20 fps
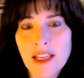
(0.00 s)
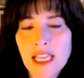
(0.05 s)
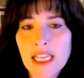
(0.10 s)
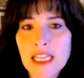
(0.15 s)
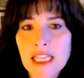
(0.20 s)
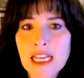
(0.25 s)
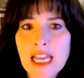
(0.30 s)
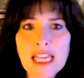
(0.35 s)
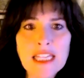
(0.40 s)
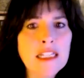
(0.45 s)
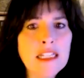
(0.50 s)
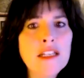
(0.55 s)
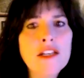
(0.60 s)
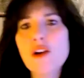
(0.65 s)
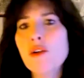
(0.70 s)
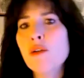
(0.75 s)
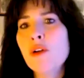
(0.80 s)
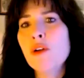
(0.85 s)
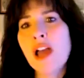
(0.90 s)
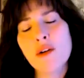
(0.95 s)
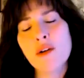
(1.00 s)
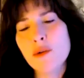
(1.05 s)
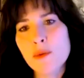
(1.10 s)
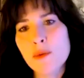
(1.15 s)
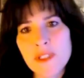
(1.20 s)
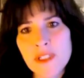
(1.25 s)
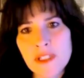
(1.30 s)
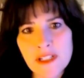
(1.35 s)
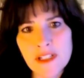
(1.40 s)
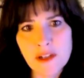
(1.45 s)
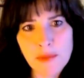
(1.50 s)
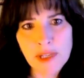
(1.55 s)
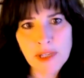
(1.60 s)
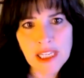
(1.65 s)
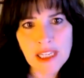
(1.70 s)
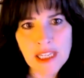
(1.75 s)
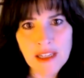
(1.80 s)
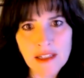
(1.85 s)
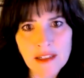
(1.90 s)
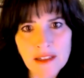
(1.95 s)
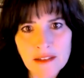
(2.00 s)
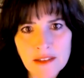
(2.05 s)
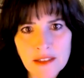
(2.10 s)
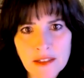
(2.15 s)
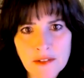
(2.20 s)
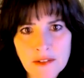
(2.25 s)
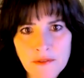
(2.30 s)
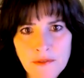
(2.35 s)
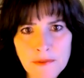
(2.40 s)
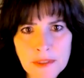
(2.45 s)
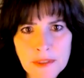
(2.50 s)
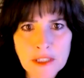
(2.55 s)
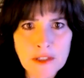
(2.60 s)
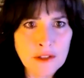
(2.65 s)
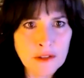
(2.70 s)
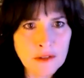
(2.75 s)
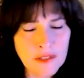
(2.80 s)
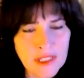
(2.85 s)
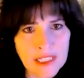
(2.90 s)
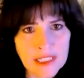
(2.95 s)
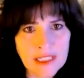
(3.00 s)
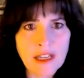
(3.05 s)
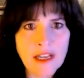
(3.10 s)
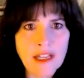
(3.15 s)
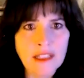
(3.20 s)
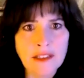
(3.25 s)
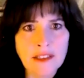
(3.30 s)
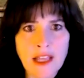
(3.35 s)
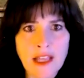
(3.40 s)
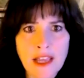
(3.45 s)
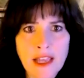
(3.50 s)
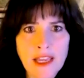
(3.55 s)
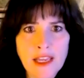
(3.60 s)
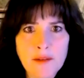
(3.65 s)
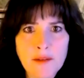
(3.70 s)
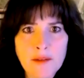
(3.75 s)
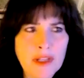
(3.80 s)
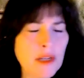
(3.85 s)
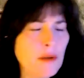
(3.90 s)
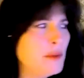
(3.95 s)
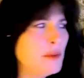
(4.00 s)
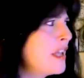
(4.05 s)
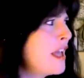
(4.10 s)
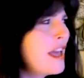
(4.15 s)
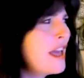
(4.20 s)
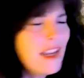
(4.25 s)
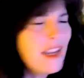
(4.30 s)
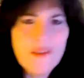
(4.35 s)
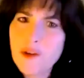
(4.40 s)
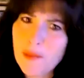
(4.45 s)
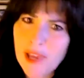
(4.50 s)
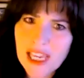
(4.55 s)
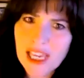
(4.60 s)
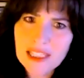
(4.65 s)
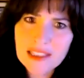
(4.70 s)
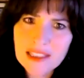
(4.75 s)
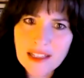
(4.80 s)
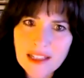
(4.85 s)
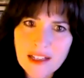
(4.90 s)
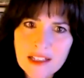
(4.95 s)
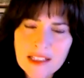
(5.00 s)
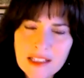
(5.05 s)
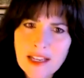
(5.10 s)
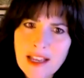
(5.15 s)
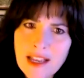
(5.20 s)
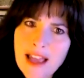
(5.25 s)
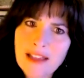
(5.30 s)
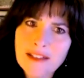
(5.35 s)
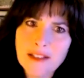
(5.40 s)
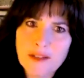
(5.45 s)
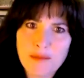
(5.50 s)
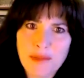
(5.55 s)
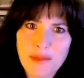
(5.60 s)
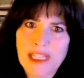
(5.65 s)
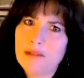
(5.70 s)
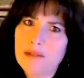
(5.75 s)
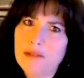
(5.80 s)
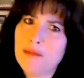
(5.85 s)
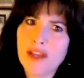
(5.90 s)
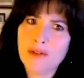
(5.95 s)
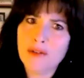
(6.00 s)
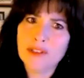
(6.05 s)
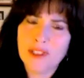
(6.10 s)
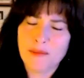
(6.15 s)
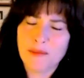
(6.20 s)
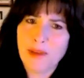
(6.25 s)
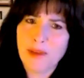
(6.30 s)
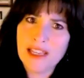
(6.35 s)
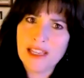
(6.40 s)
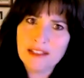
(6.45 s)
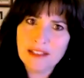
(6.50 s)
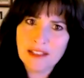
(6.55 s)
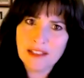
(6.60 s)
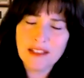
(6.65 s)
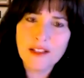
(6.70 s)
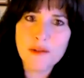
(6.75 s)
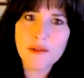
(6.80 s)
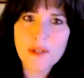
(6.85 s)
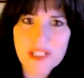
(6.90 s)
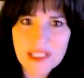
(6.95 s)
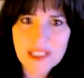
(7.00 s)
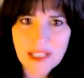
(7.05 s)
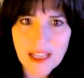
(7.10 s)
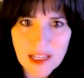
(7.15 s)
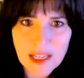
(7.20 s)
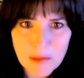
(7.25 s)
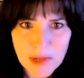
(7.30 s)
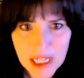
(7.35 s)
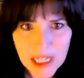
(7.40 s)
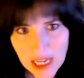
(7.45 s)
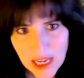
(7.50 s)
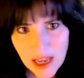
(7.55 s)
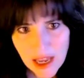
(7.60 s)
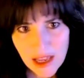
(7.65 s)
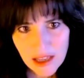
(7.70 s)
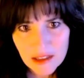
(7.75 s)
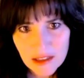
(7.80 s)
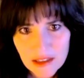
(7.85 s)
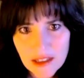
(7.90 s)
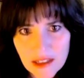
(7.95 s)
And I didn't know how it was going to be to do this online, but it was kind of amazing because I got to be in my own space, like you were saying, Mireya,